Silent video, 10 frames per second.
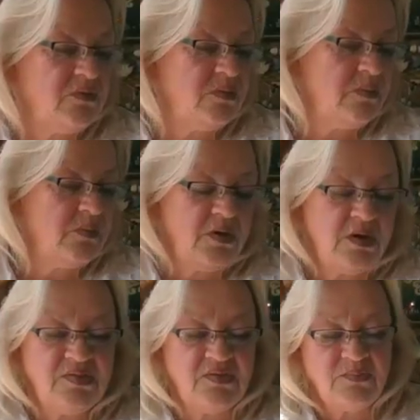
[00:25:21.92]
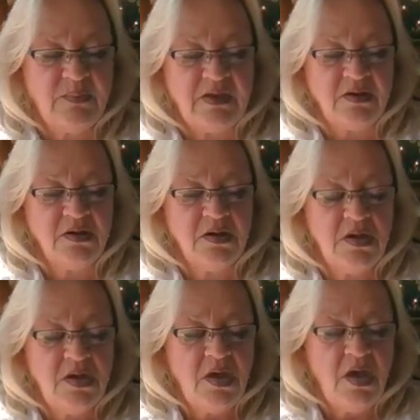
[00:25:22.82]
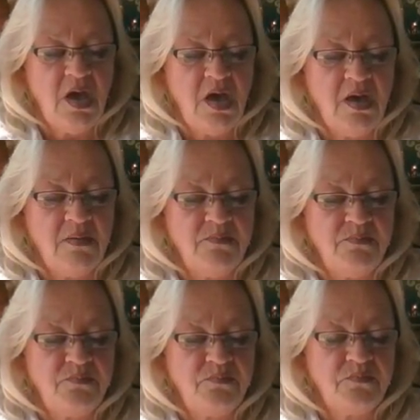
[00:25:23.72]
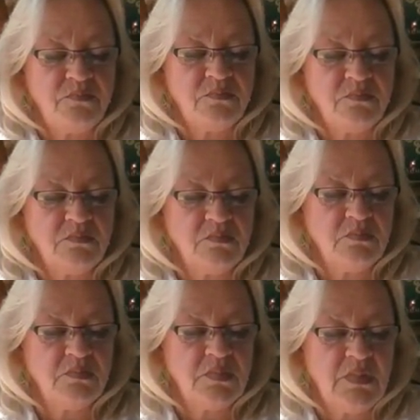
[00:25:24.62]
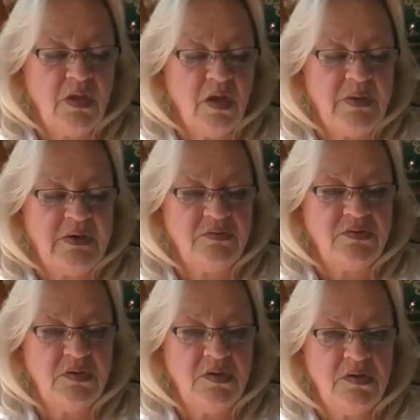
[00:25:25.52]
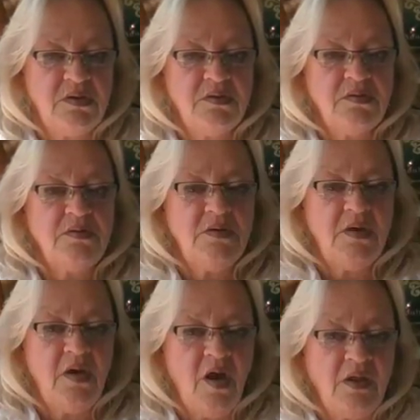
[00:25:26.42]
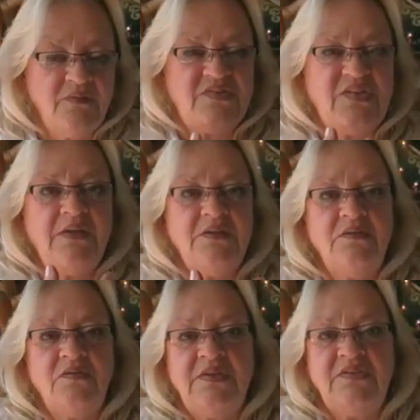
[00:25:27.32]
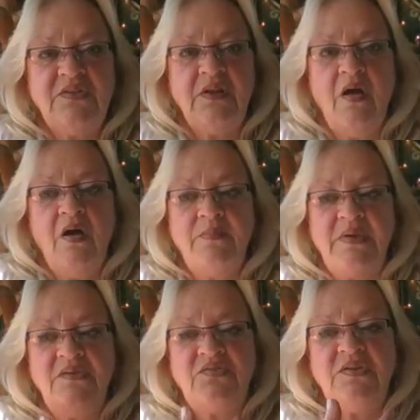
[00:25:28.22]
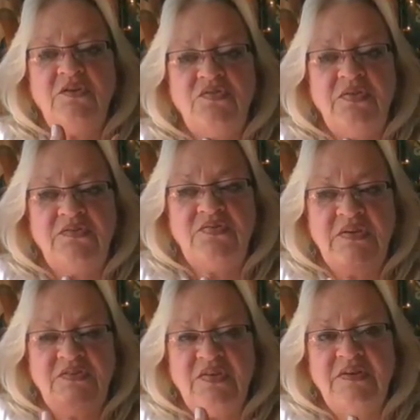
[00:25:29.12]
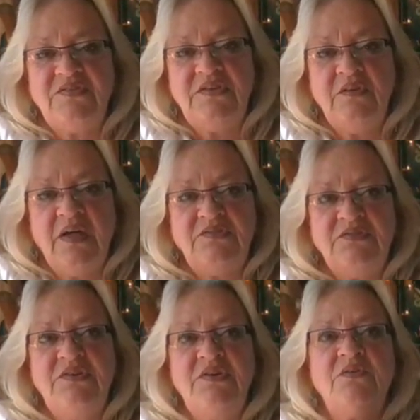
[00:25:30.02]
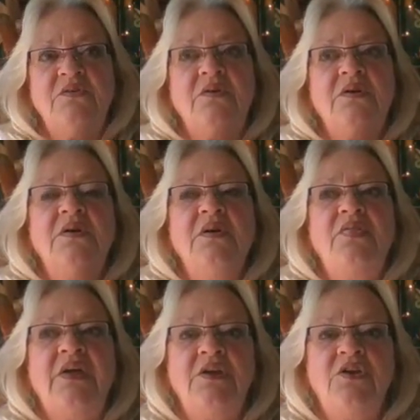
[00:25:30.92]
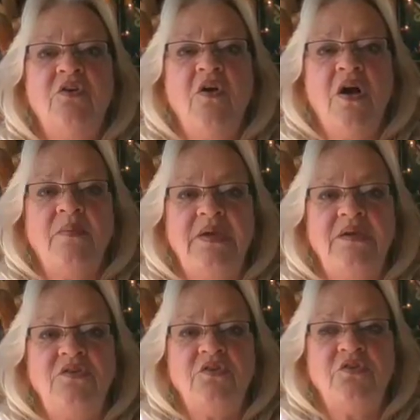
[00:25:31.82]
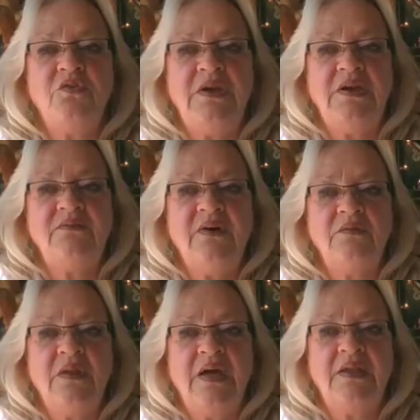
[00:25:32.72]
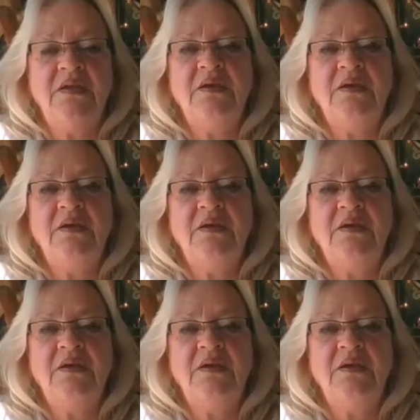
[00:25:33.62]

Can't remember. Doesn't matter. Um, about all of a sudden these little hobbies, these these things that you like to do, that are your hobby, your creative outlet.